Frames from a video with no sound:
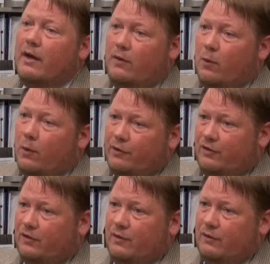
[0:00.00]
the
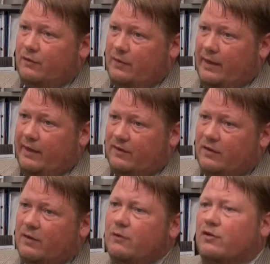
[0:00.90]
origins of those
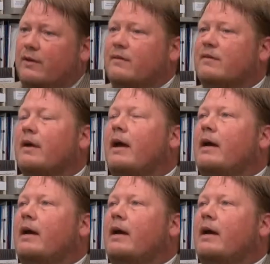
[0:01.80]
institutions.